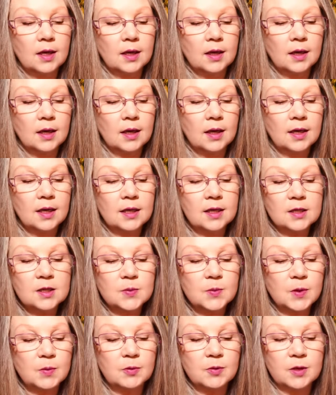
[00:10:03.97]
and I guess
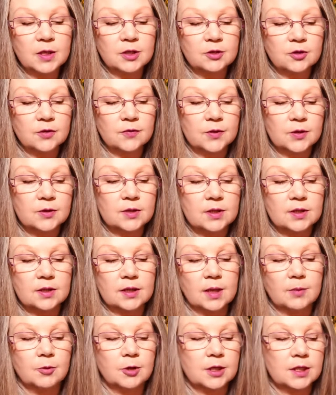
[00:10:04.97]
people interview
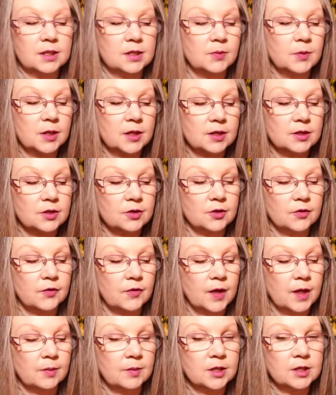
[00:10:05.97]
celebrities because they're
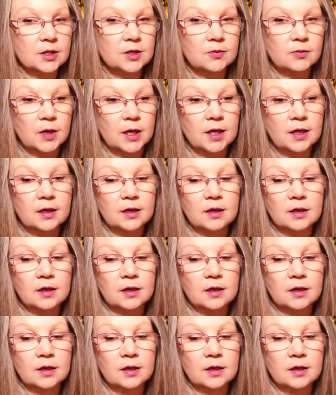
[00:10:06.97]
famous, right?